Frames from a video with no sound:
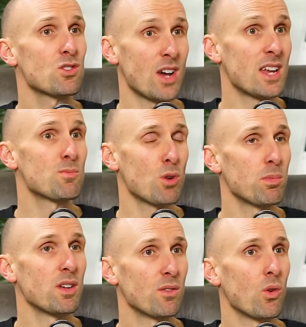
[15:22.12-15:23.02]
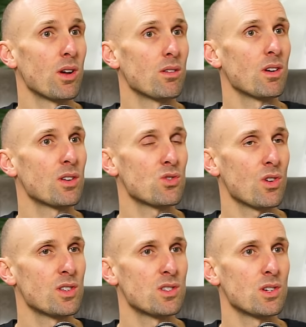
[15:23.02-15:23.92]
trained properly for it. I
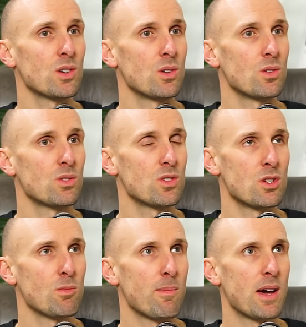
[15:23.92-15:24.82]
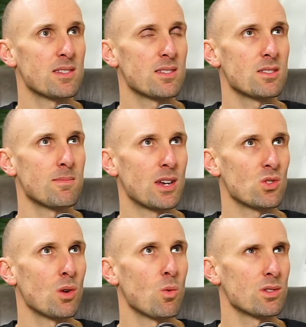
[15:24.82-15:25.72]
tried to do my best to make
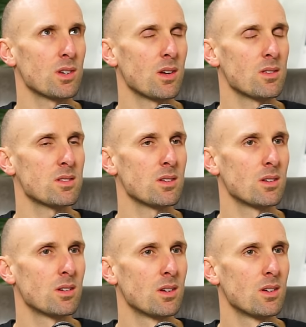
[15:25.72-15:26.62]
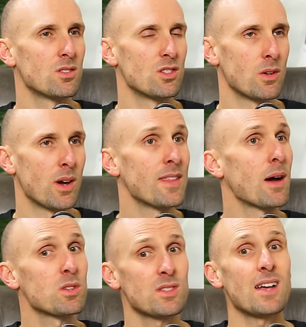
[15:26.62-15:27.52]
sure I wasn't going to do it. And
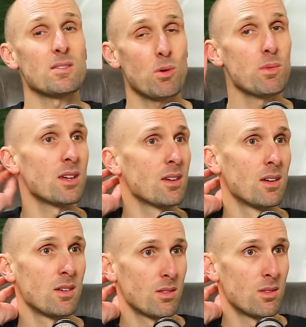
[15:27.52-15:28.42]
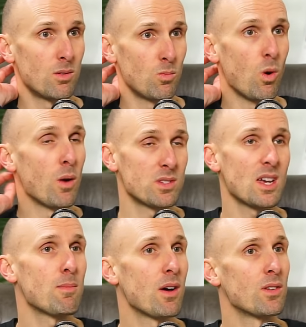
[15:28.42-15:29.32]
that's probably what I would
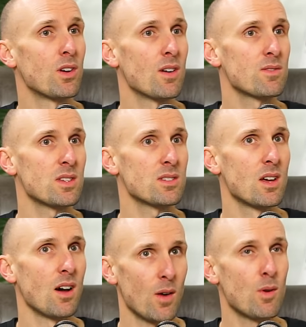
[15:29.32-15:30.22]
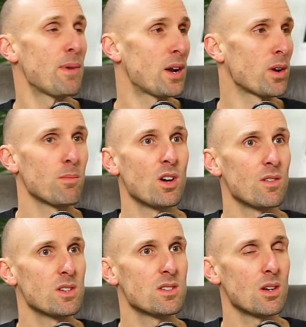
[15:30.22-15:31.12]
say about the nerves is I run better when I'm
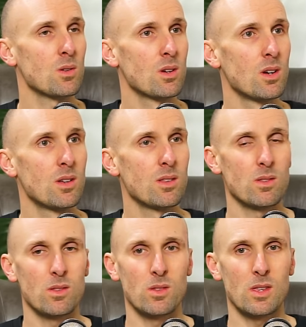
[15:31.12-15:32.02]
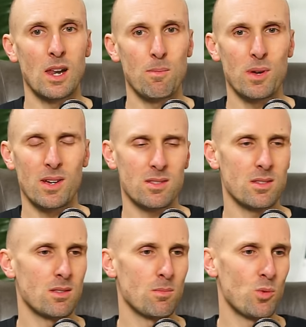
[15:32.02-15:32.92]
nervous. So the Olympics, the
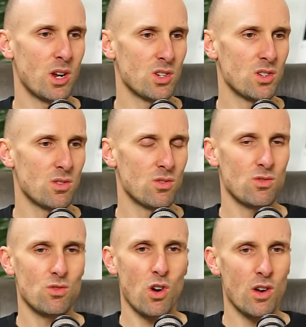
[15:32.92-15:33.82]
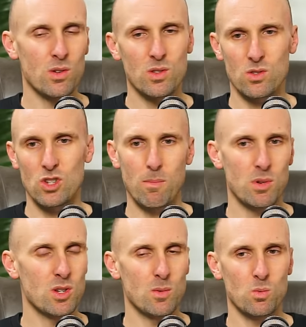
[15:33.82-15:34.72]
British trials,
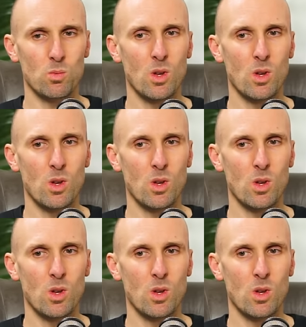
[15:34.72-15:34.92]
championships,